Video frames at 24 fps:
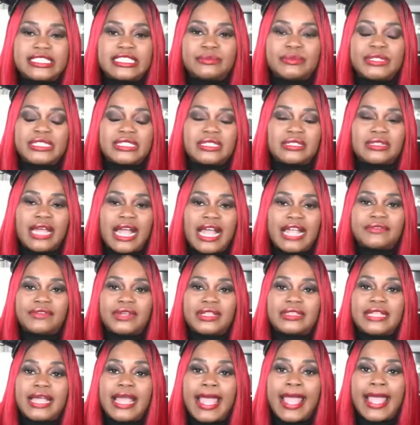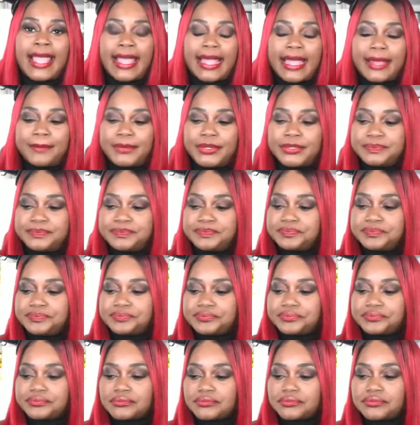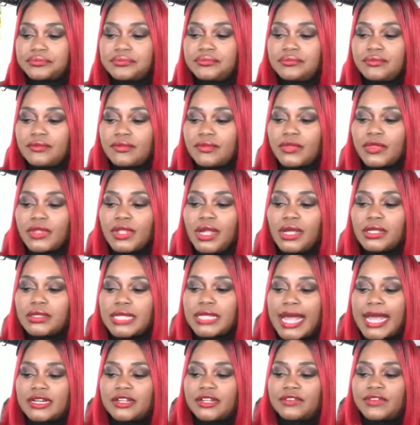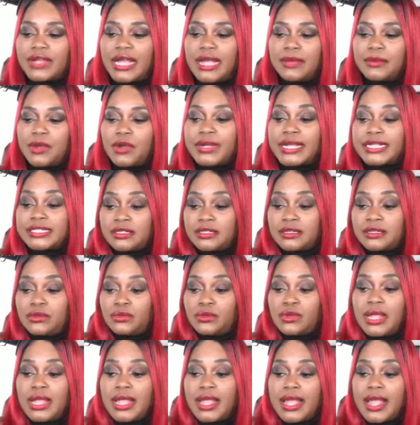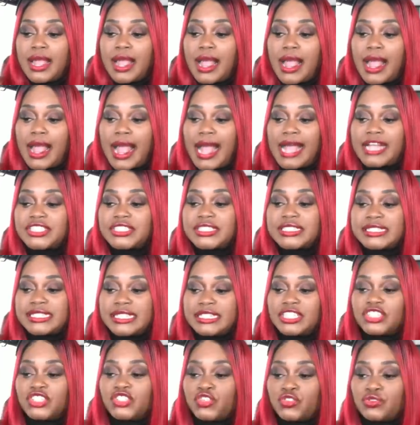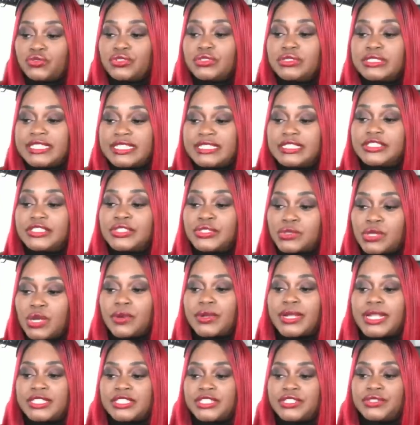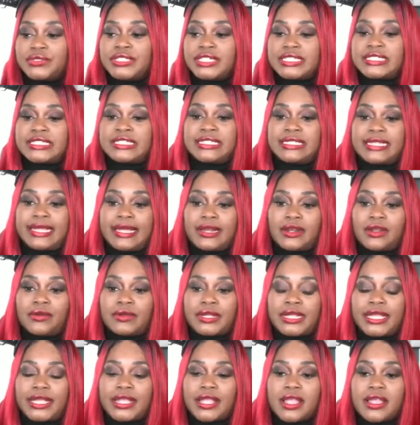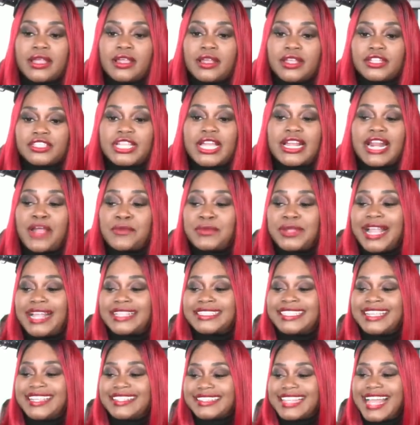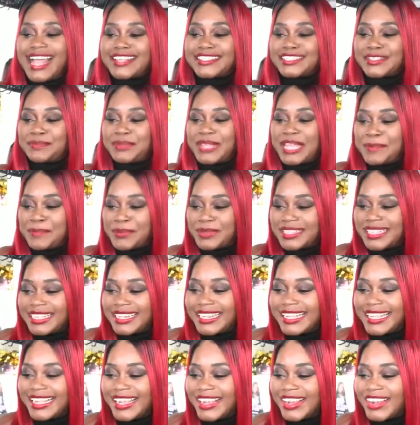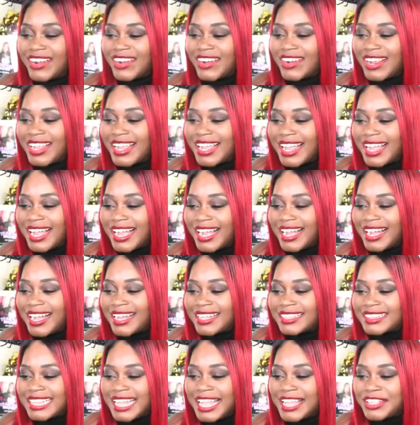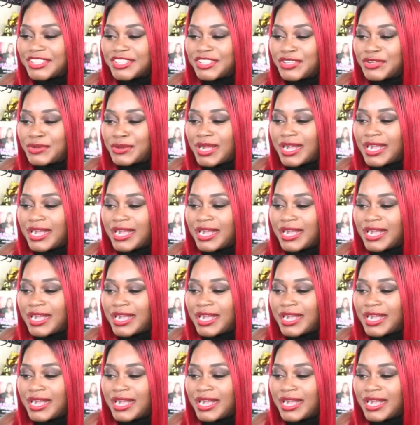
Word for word: is alive on the app. A lot of, okay, so Aja said it's true. You seen it too? Okay, so you did see that. Okay. Shout out. We got 10,000 people in here. Thank you,